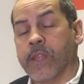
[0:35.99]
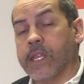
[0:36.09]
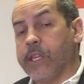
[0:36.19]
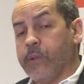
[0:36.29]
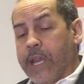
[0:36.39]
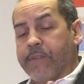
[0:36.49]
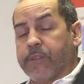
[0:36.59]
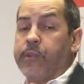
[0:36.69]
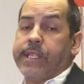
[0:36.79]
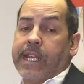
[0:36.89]
Now you have
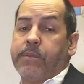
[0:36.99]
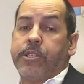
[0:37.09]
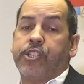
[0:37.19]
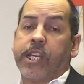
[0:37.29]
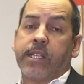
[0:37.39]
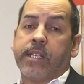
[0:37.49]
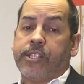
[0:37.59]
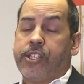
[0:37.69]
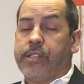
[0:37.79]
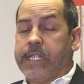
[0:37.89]
three types of
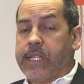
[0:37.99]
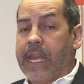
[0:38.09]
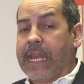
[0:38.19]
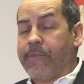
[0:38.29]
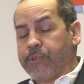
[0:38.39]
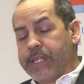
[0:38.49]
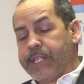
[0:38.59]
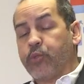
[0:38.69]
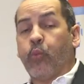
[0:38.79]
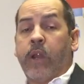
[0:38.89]
checklists you need to have, or at
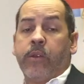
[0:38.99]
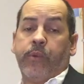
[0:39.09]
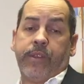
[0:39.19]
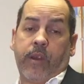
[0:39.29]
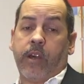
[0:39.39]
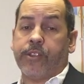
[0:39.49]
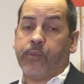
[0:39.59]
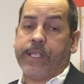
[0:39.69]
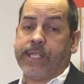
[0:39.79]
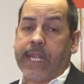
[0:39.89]
least one with all
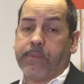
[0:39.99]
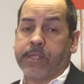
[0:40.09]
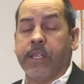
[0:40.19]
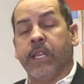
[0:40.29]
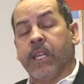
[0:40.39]
three steps.